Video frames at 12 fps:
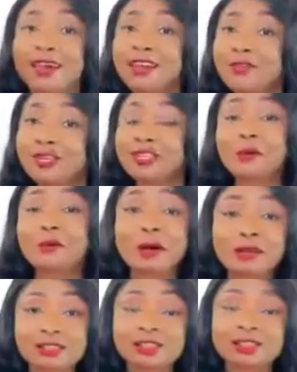Anyways,
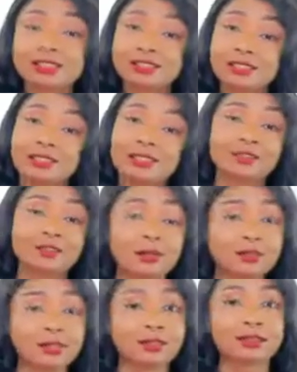while studying genetics and
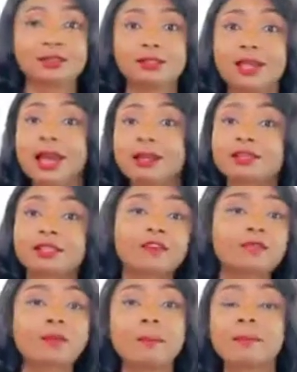biotechnology, I
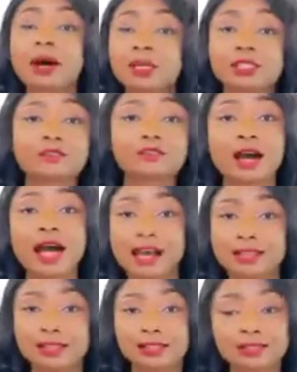discovered my passion for
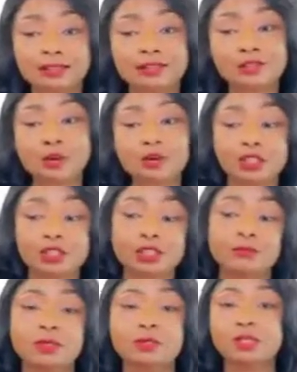acting, so I was
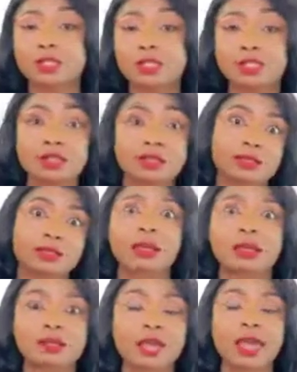shuttling between genetics and